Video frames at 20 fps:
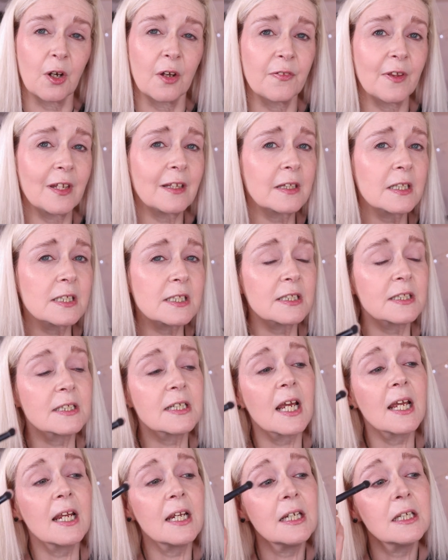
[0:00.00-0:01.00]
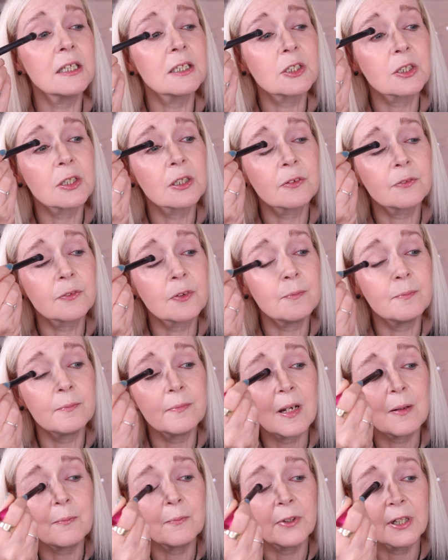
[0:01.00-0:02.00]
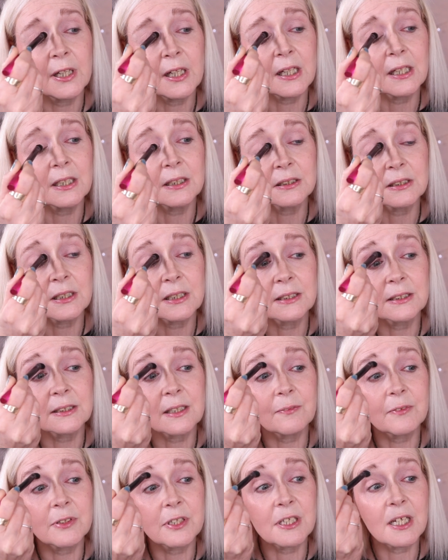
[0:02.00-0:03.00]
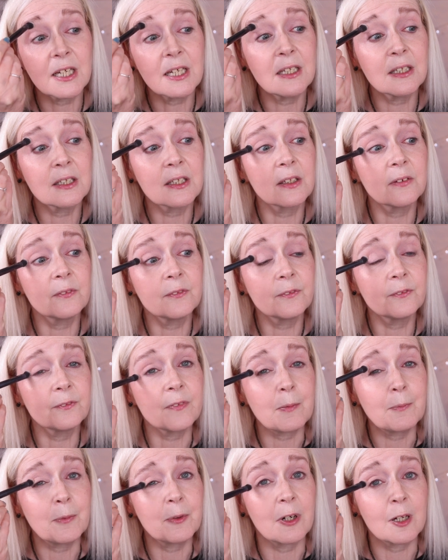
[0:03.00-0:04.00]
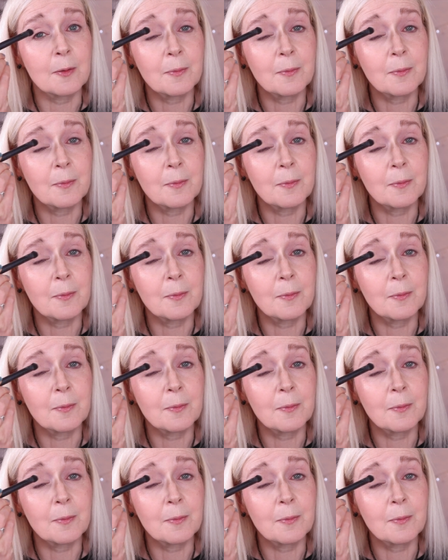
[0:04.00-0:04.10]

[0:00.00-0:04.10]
I think the date from memory is the 17th of February,